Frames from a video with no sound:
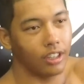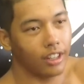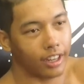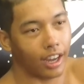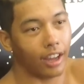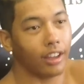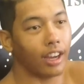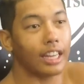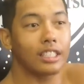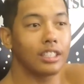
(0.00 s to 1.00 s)
Like
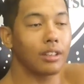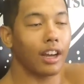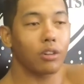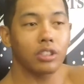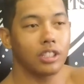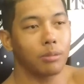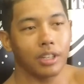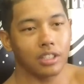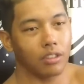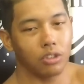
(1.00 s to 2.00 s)
I don't see
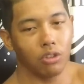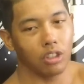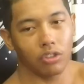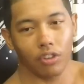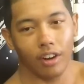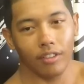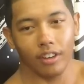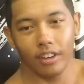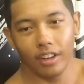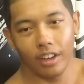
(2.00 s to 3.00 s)
myself doing this
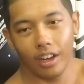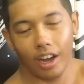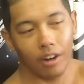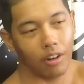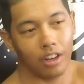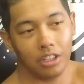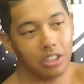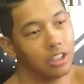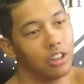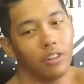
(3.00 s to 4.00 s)
forever. I
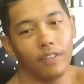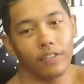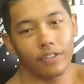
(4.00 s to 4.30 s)
honestly don't.